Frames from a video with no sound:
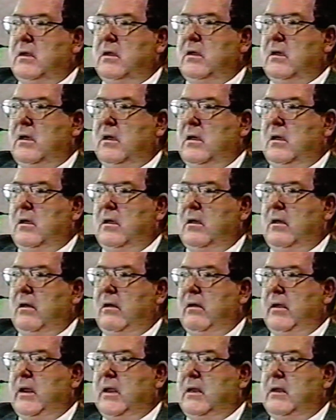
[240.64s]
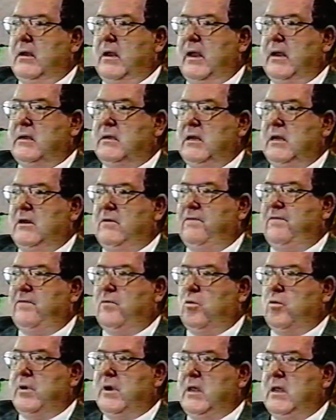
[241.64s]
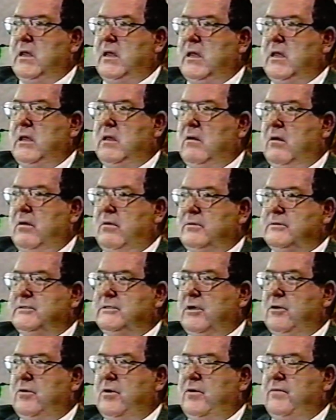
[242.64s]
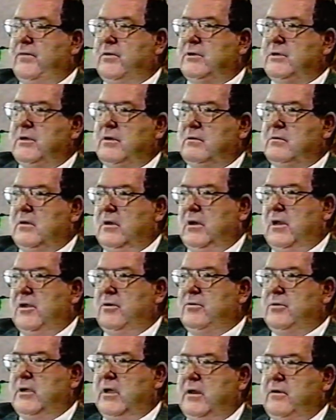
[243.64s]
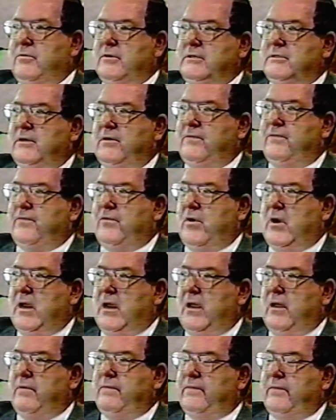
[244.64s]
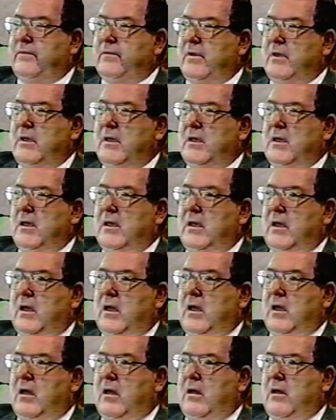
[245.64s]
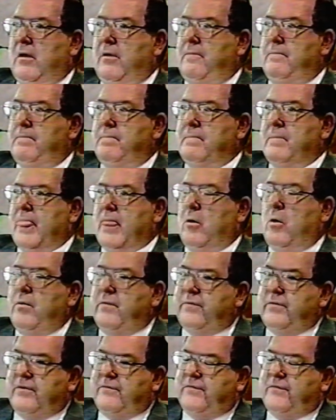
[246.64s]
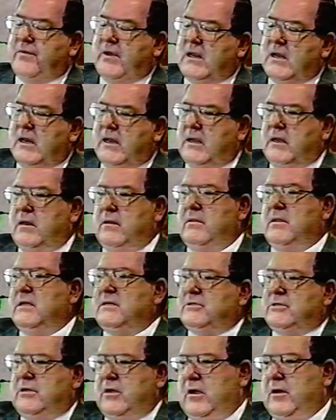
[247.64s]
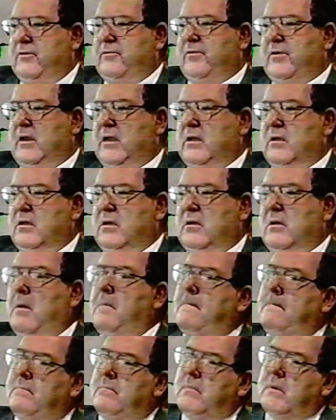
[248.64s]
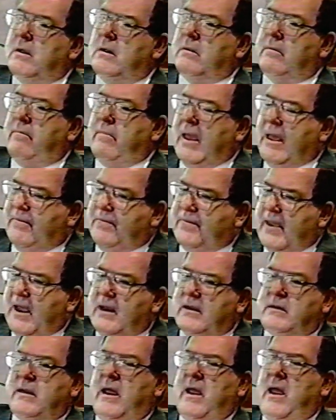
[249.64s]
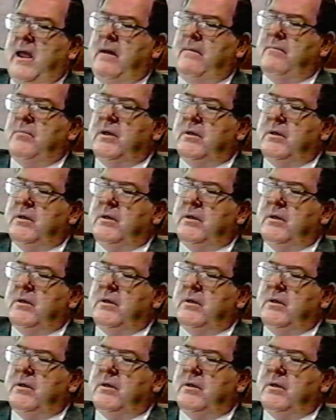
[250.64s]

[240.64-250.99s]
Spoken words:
in 1940 he also overtook the Low Countries in France. What was the feeling in this country at that time, but